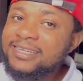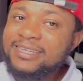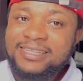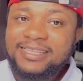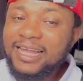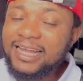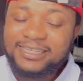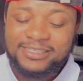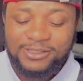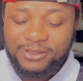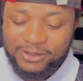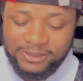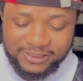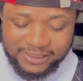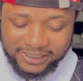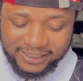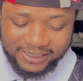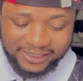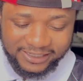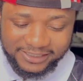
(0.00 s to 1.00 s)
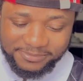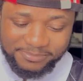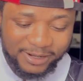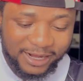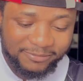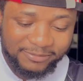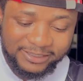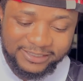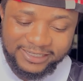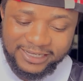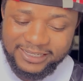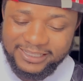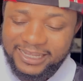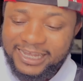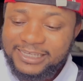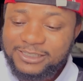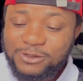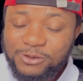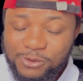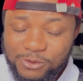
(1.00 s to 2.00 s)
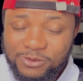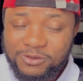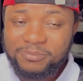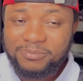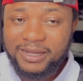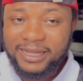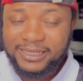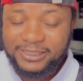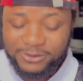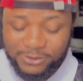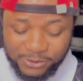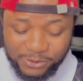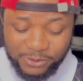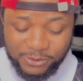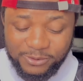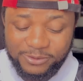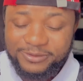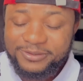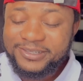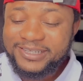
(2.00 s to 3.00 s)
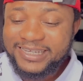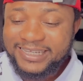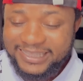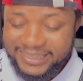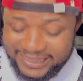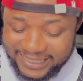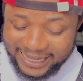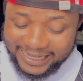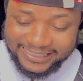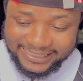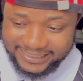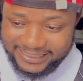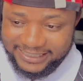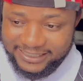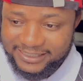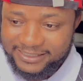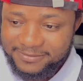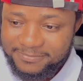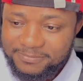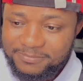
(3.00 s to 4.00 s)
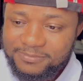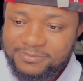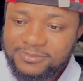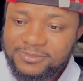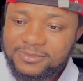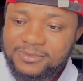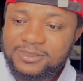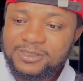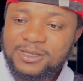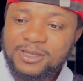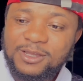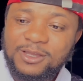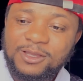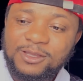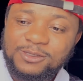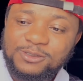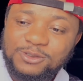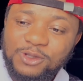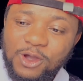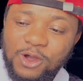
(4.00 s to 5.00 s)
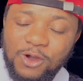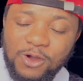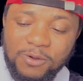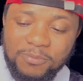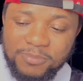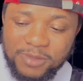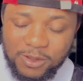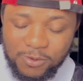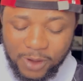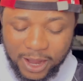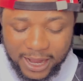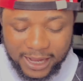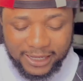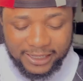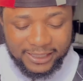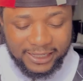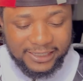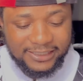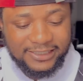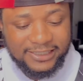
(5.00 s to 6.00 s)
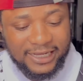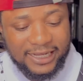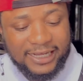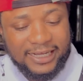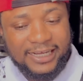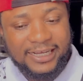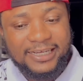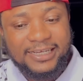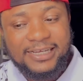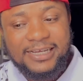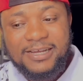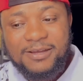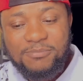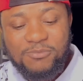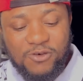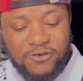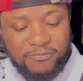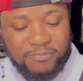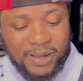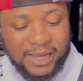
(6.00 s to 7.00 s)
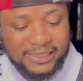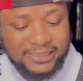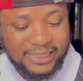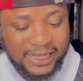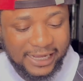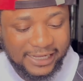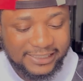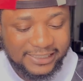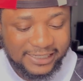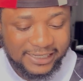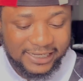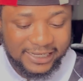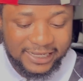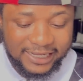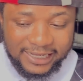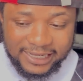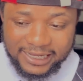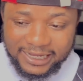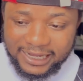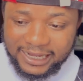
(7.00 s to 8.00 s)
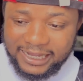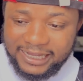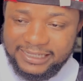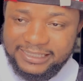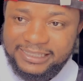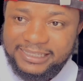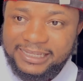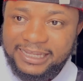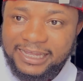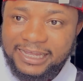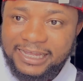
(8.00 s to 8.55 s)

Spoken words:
That's not his private jet. That's owned by his own daddy. So, meanwhile, let's move past that. And,